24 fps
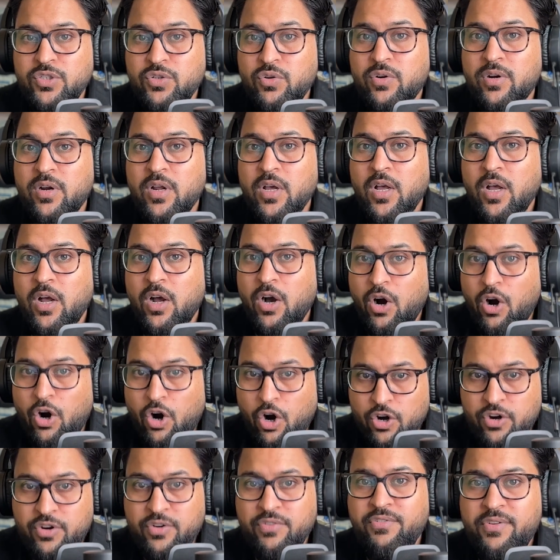your
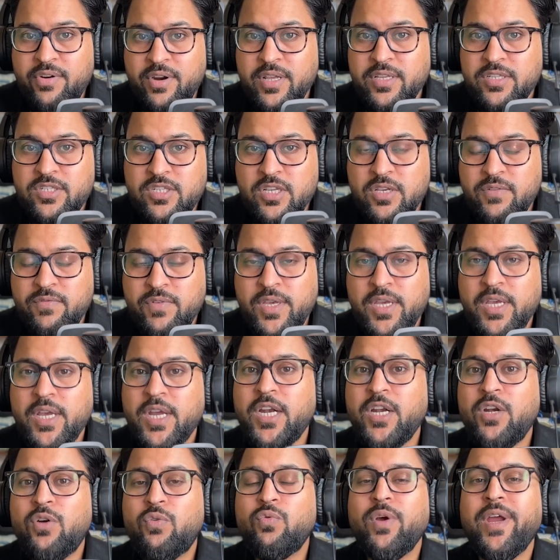ordinary CV
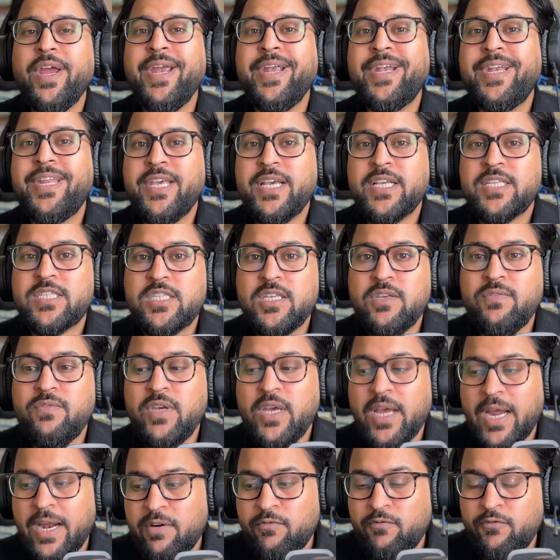into ATS CV,
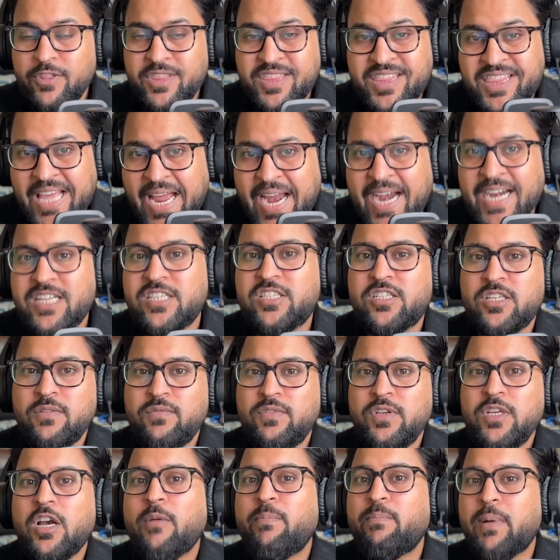and with that
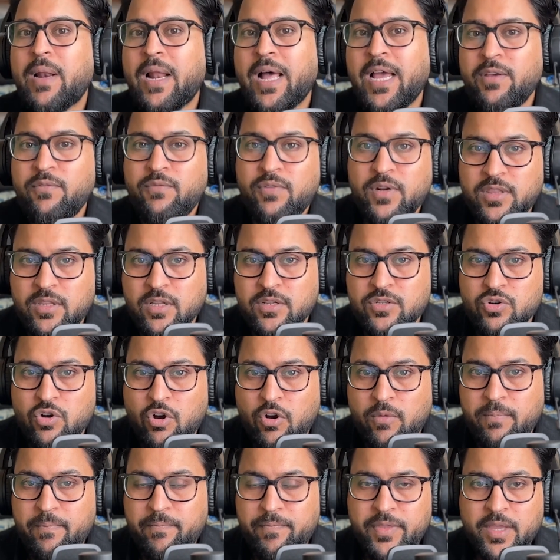CV apply for the
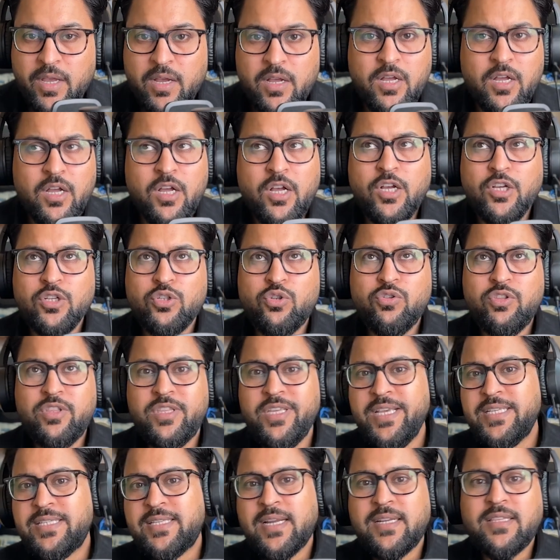job. So
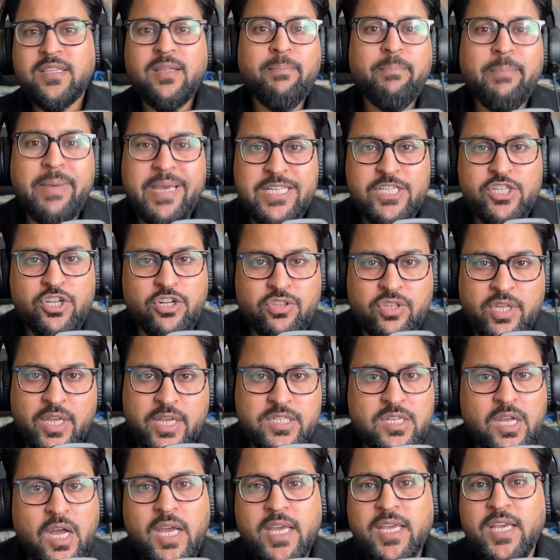these are the major
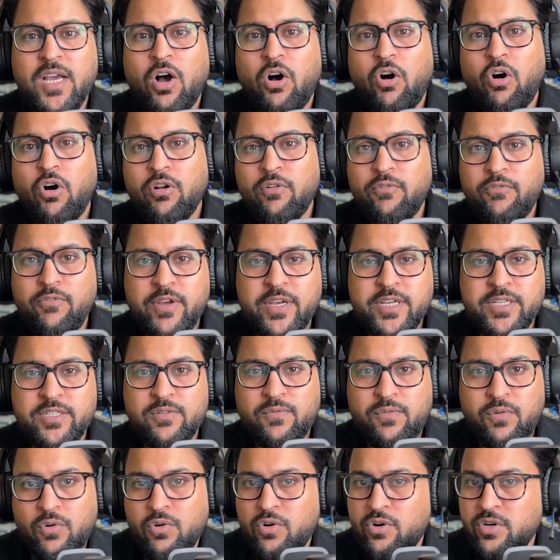things I always
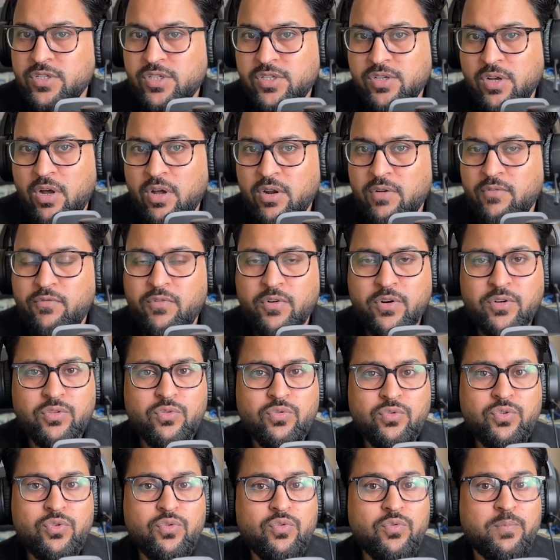focus on for
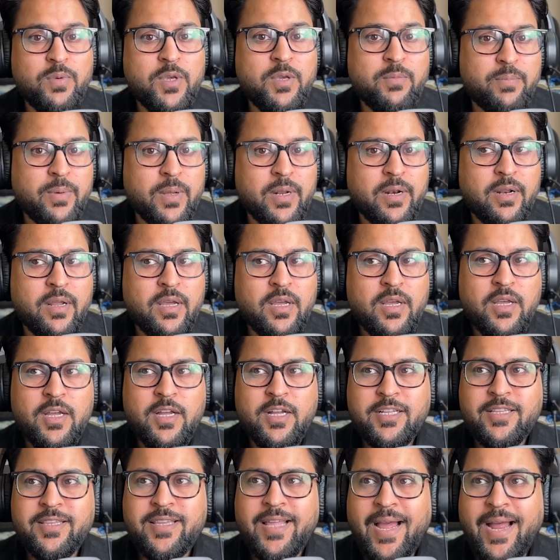you people,
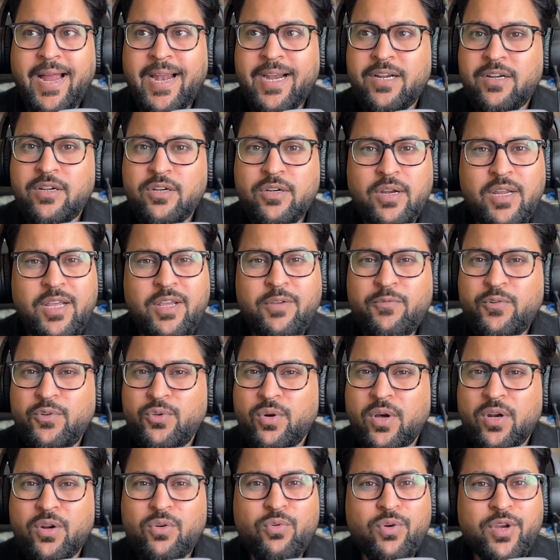that if
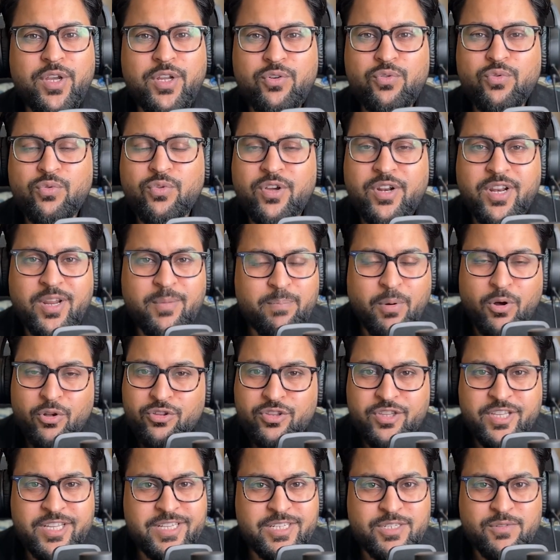you are going to grip
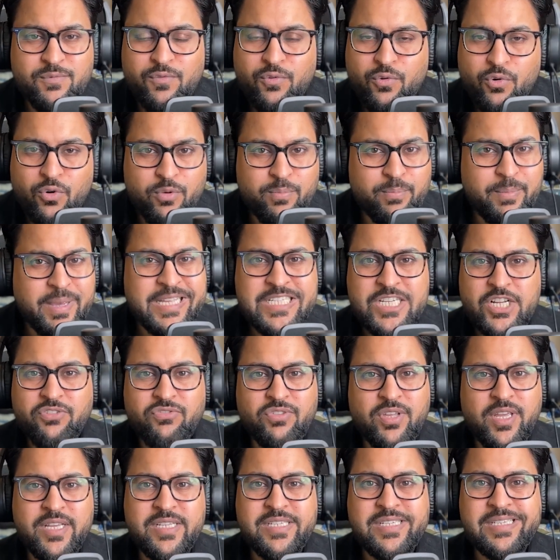on these four major
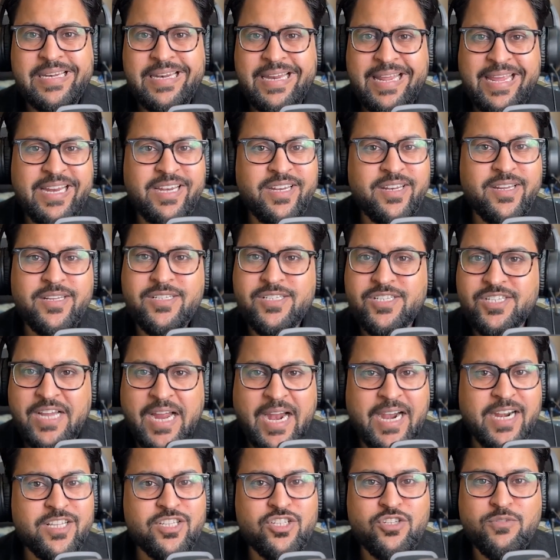things, LinkedIn,
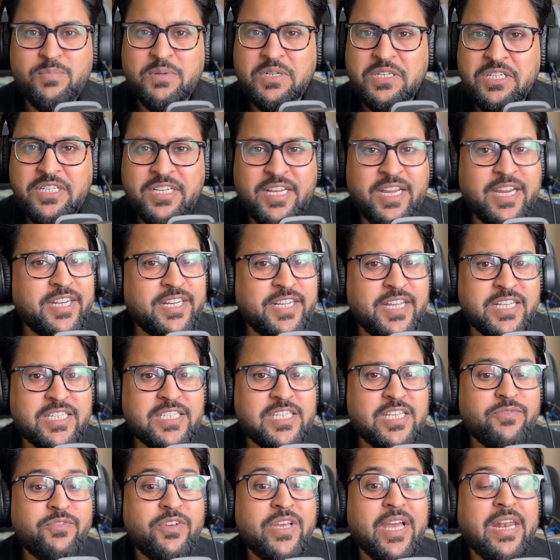ChatGPT,
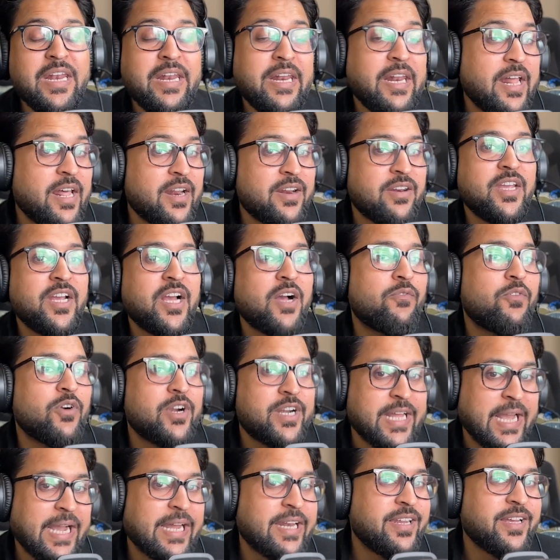ATSEV, and learning of a
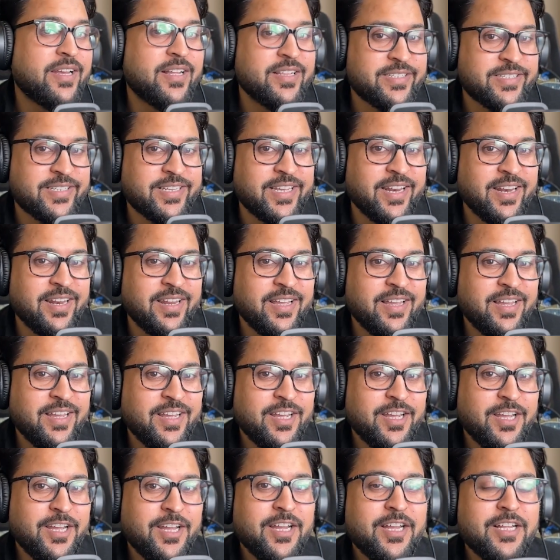technical skill,
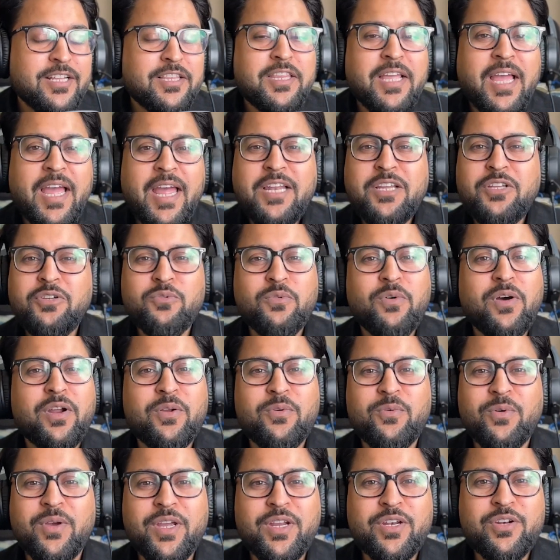then you are
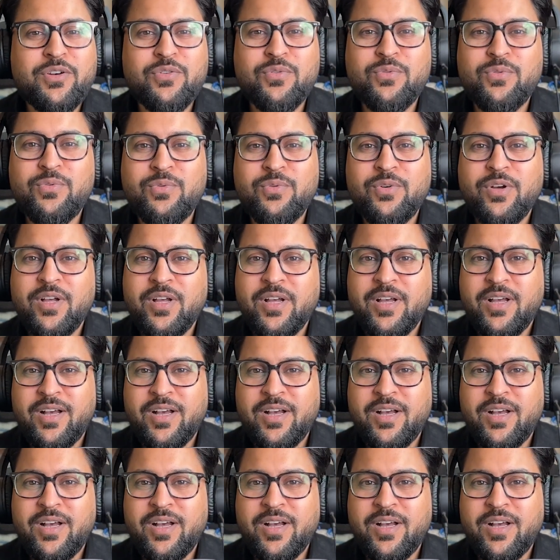going to